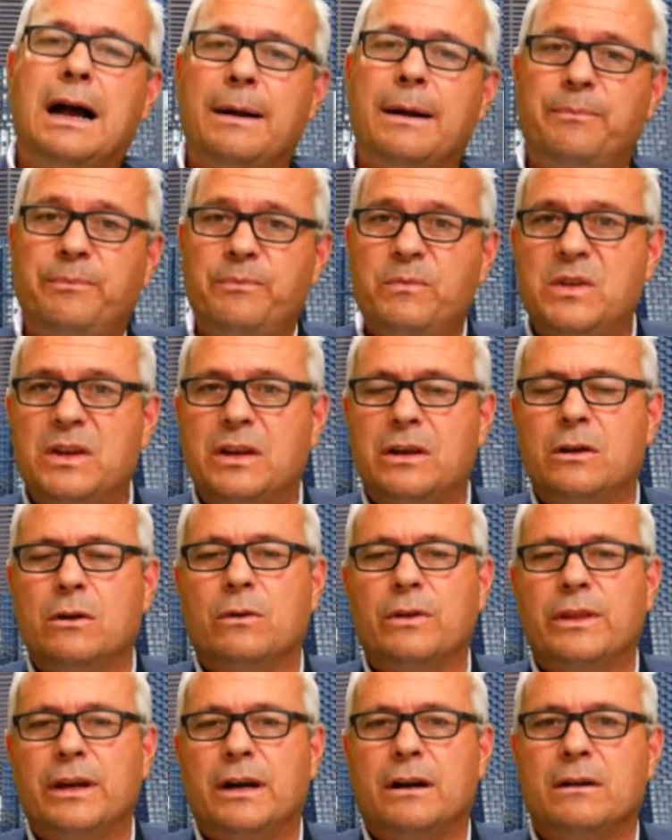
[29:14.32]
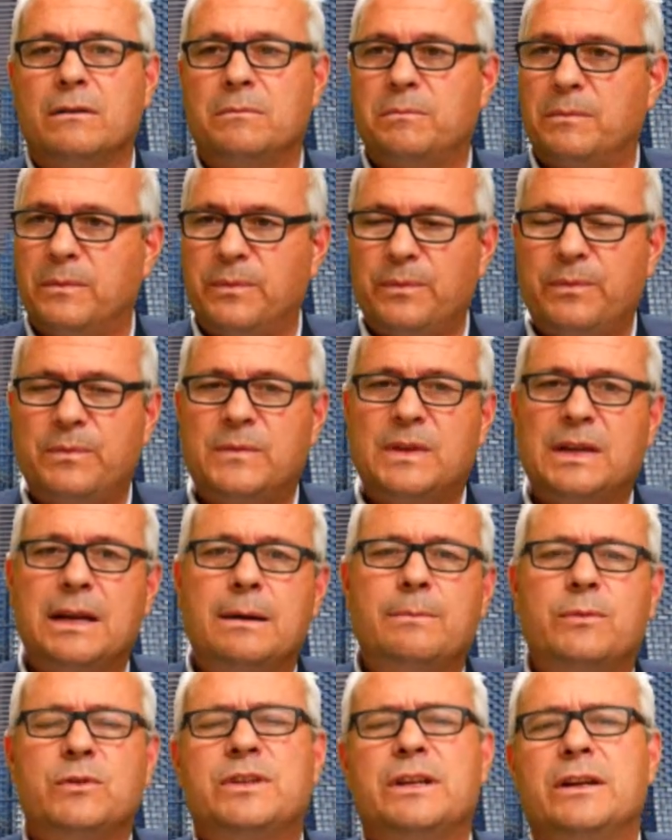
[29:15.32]
You go there, 10%
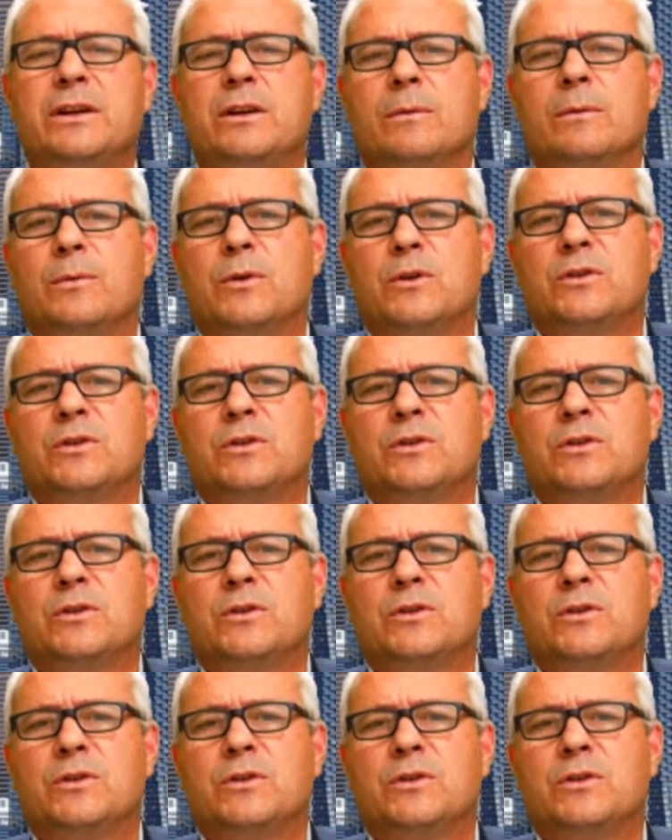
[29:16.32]
of your purchase